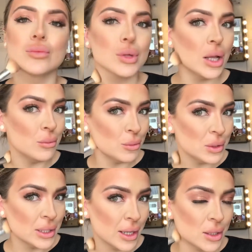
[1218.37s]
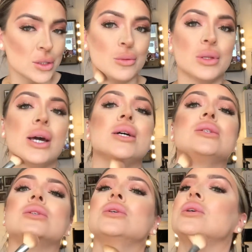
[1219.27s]
And I'm going to be taking some of
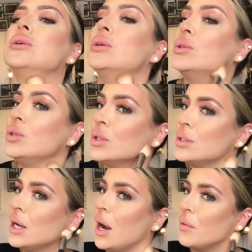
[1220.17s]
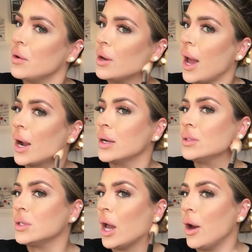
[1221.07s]
this just down the neck
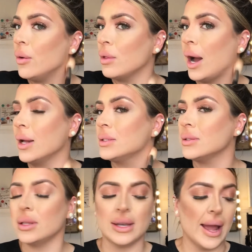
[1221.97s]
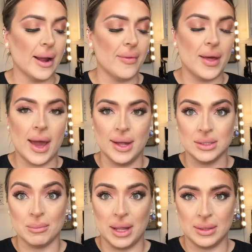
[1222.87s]
so that the neck and the head
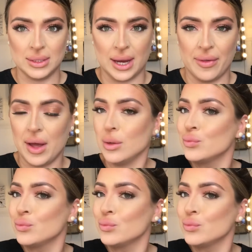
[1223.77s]
blend together.